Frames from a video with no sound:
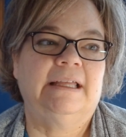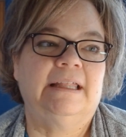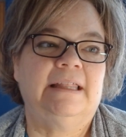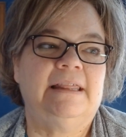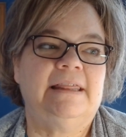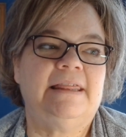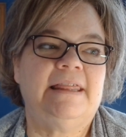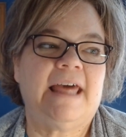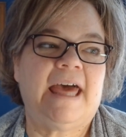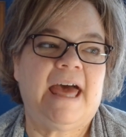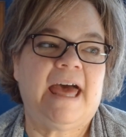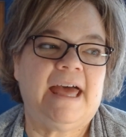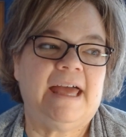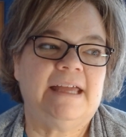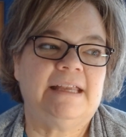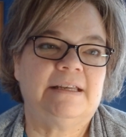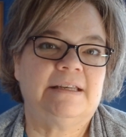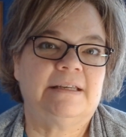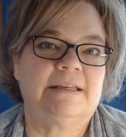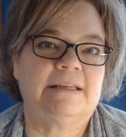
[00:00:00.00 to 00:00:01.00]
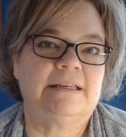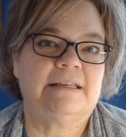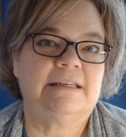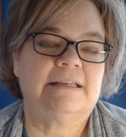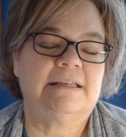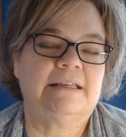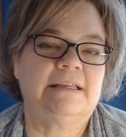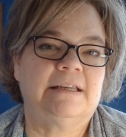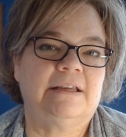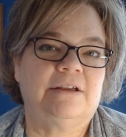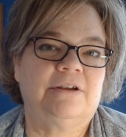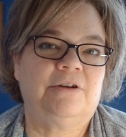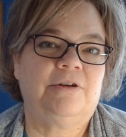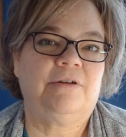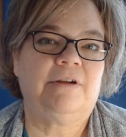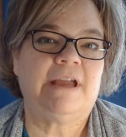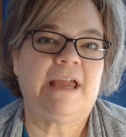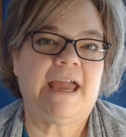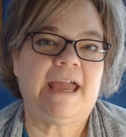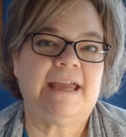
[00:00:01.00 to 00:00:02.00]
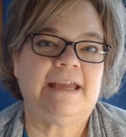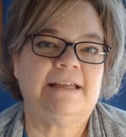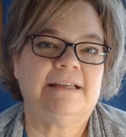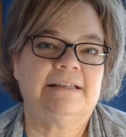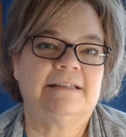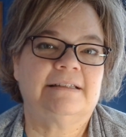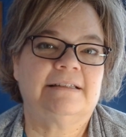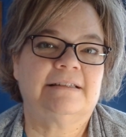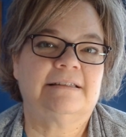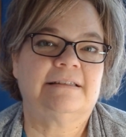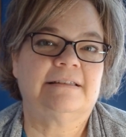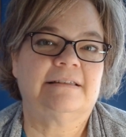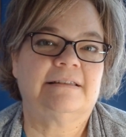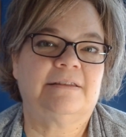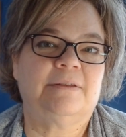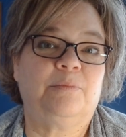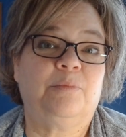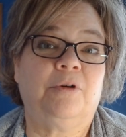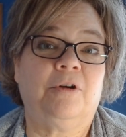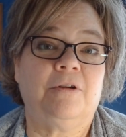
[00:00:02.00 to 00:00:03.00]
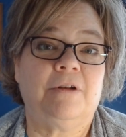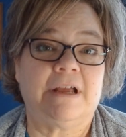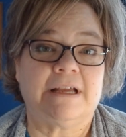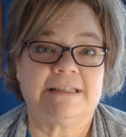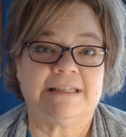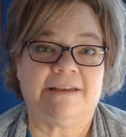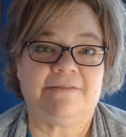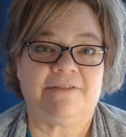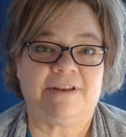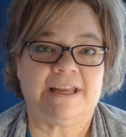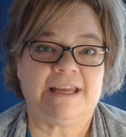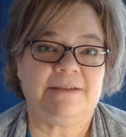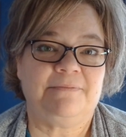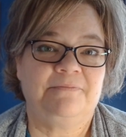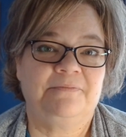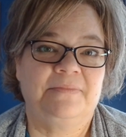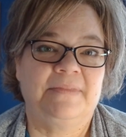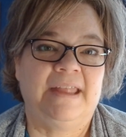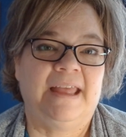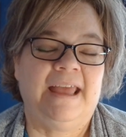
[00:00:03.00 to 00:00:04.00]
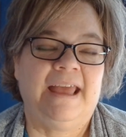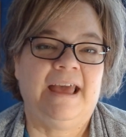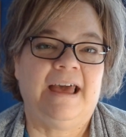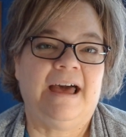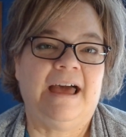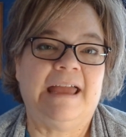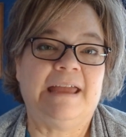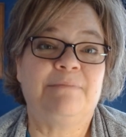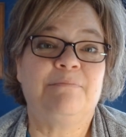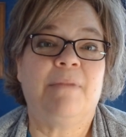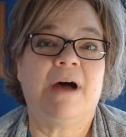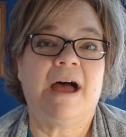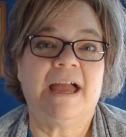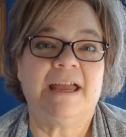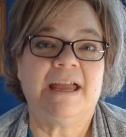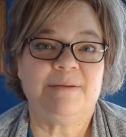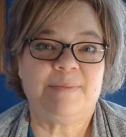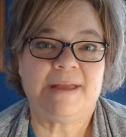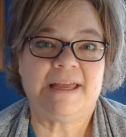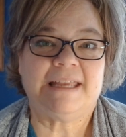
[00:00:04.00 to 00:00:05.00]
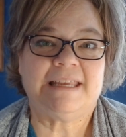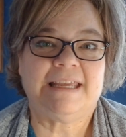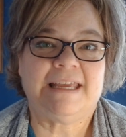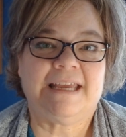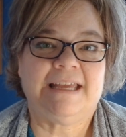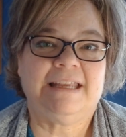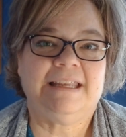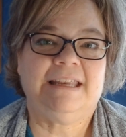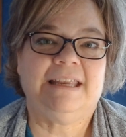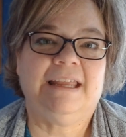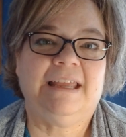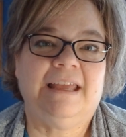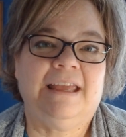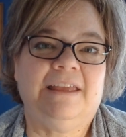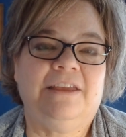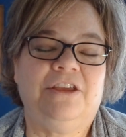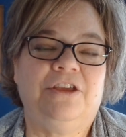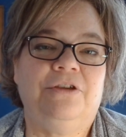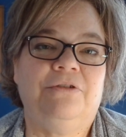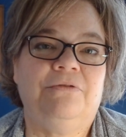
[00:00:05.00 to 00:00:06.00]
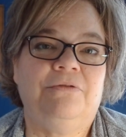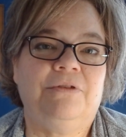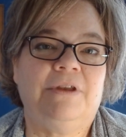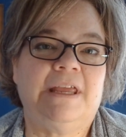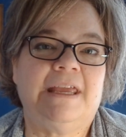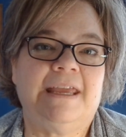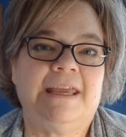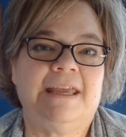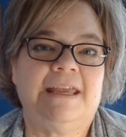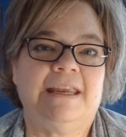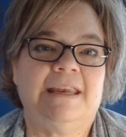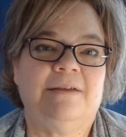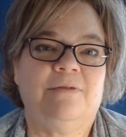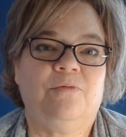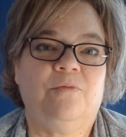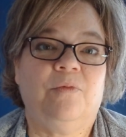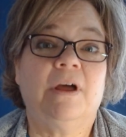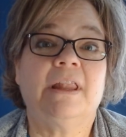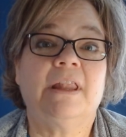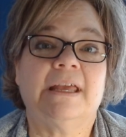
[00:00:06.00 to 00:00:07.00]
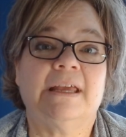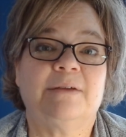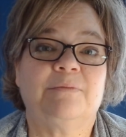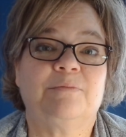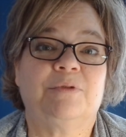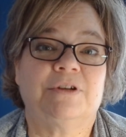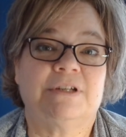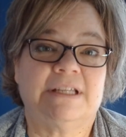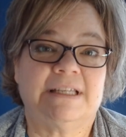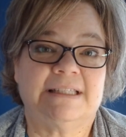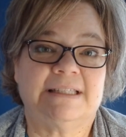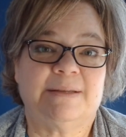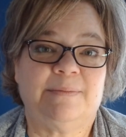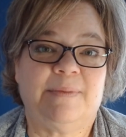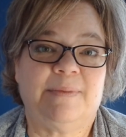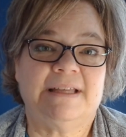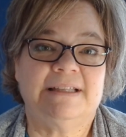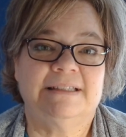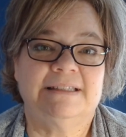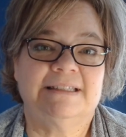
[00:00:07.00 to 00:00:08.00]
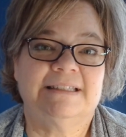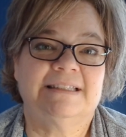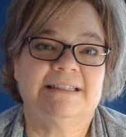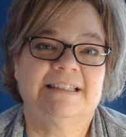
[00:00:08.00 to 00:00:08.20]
that create the productivity. In my opinion, you need willing participants.